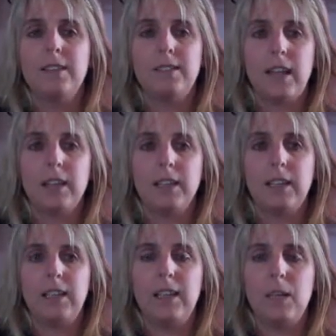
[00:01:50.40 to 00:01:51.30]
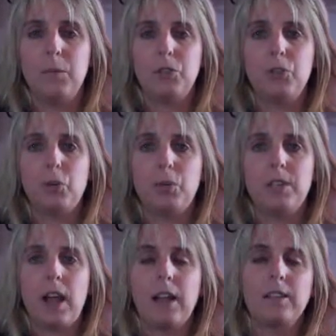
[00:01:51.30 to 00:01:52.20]
Secondly, the image or
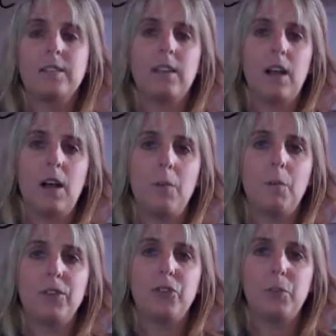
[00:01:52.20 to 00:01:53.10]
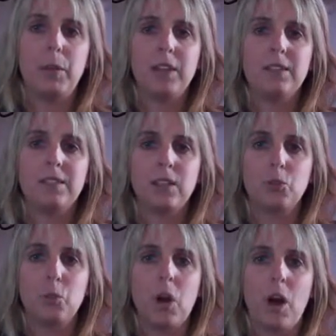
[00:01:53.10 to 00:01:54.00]
text uh, must depict
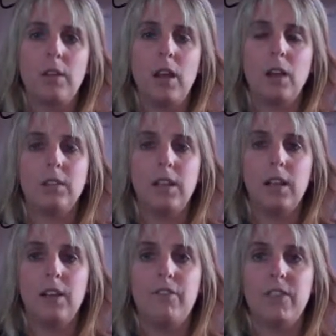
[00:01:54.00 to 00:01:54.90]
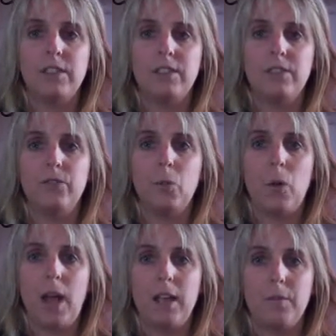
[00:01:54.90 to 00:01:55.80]
sexual conduct in an offensive
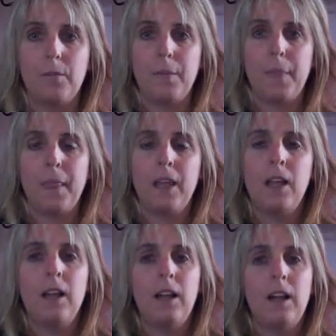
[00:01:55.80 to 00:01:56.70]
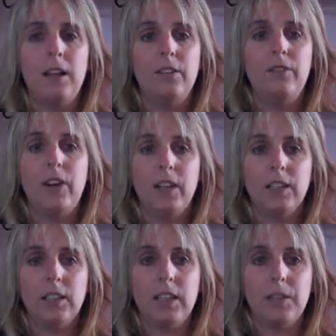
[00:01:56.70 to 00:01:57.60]
way and
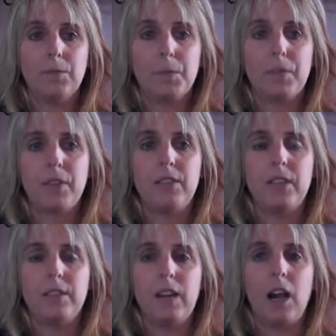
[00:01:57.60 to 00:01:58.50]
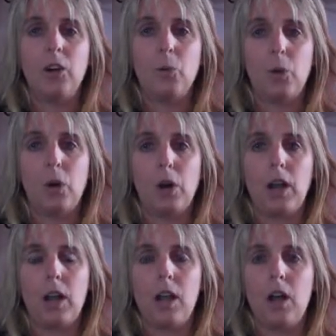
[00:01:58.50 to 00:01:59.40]
finally, the entire work
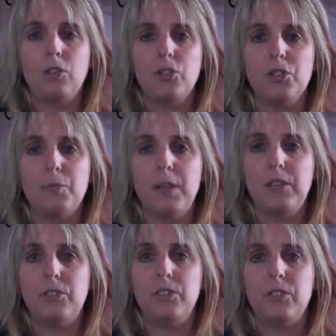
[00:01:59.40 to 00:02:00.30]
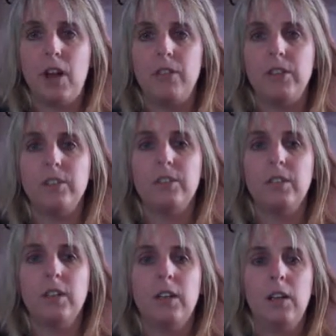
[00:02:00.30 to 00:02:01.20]
and not just pieces of it
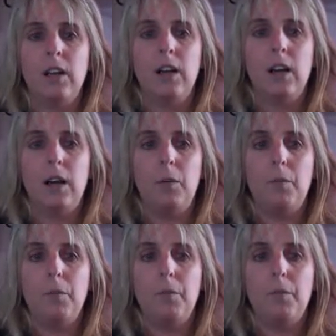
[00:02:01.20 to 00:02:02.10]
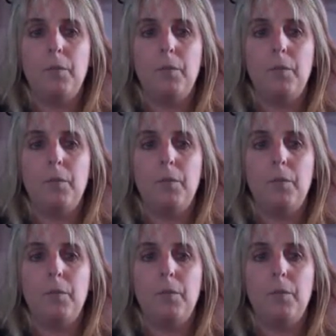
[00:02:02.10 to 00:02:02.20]
um,